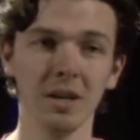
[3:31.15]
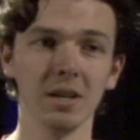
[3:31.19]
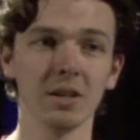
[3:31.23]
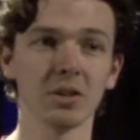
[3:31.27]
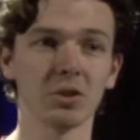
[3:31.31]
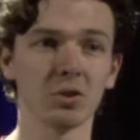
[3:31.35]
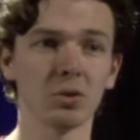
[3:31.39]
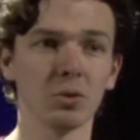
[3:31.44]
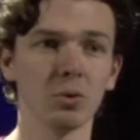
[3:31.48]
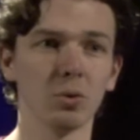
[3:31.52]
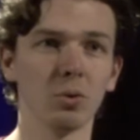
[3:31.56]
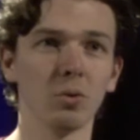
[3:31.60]

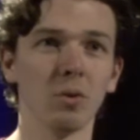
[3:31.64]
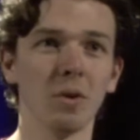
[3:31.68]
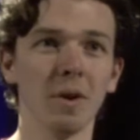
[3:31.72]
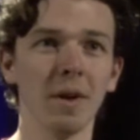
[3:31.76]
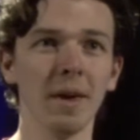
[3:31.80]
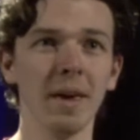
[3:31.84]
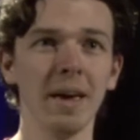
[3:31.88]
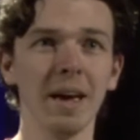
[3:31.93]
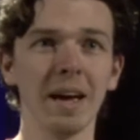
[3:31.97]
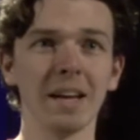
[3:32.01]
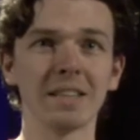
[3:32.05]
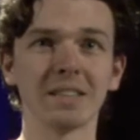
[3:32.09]
So
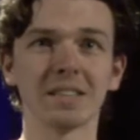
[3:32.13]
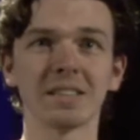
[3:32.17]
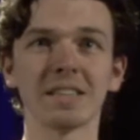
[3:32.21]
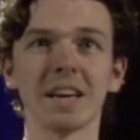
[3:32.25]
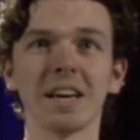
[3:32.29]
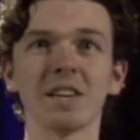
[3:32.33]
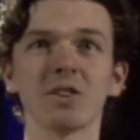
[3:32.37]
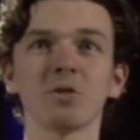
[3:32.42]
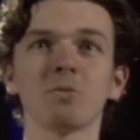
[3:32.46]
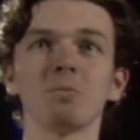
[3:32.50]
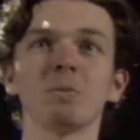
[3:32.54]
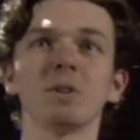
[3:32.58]

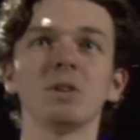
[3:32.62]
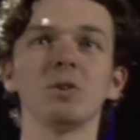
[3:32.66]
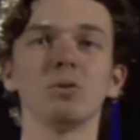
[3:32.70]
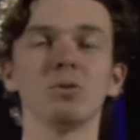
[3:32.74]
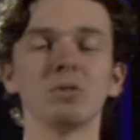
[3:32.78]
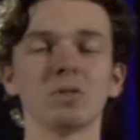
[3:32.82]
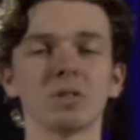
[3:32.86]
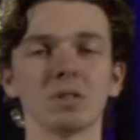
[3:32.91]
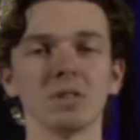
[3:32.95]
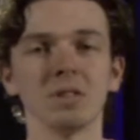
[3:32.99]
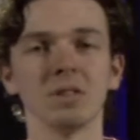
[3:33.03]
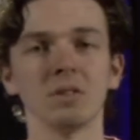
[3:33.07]
instead of me
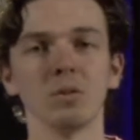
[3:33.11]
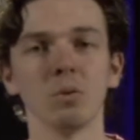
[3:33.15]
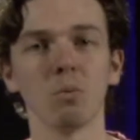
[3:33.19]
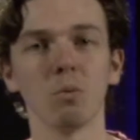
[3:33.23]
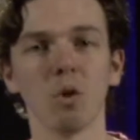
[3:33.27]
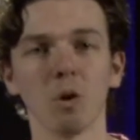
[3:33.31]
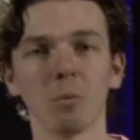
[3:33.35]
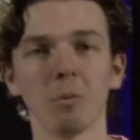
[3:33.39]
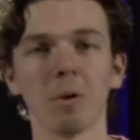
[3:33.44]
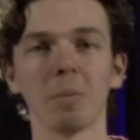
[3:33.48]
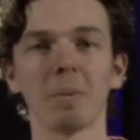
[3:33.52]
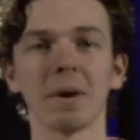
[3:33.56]
using
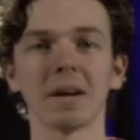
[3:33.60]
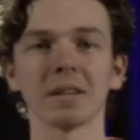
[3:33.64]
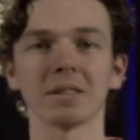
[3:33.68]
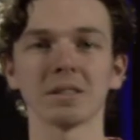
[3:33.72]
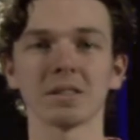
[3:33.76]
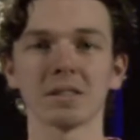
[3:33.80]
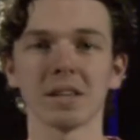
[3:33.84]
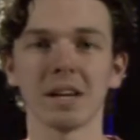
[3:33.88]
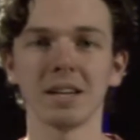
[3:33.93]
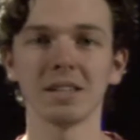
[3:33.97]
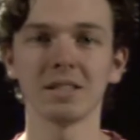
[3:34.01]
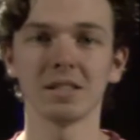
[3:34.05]
warm-up
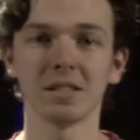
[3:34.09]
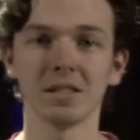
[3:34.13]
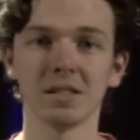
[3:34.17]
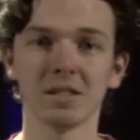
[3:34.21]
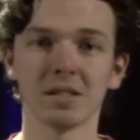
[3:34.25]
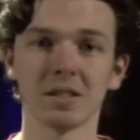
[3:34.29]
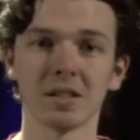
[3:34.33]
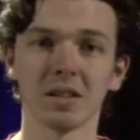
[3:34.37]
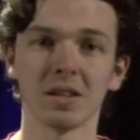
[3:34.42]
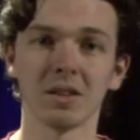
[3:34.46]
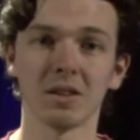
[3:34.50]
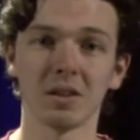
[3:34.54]

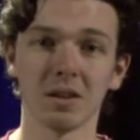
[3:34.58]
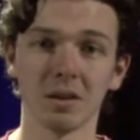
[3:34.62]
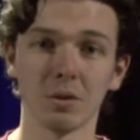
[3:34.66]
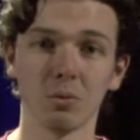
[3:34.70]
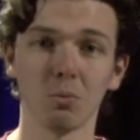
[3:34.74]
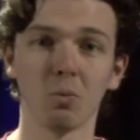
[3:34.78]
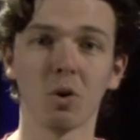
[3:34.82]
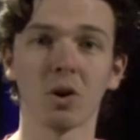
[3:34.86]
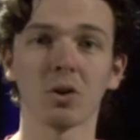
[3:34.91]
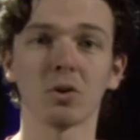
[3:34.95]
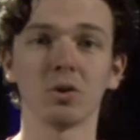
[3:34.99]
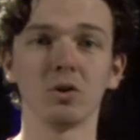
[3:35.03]
exercises to
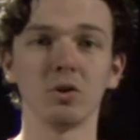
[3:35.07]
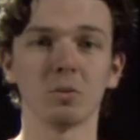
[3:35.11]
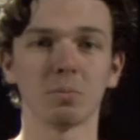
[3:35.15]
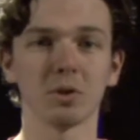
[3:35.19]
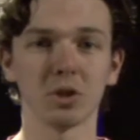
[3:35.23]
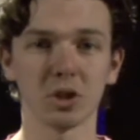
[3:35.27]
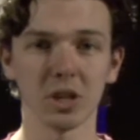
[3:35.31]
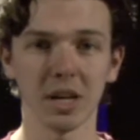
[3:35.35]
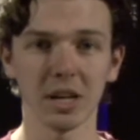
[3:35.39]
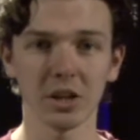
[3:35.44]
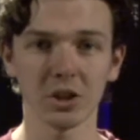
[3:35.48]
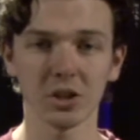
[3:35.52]
work on your
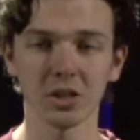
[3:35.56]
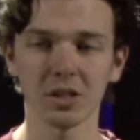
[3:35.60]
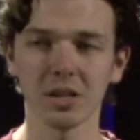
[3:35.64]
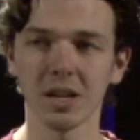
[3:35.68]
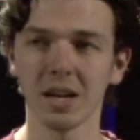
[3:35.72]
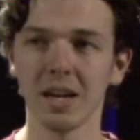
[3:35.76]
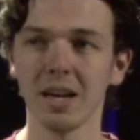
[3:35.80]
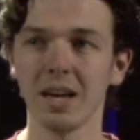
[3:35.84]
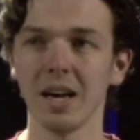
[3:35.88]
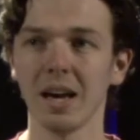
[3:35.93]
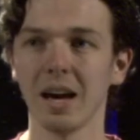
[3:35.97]
projection,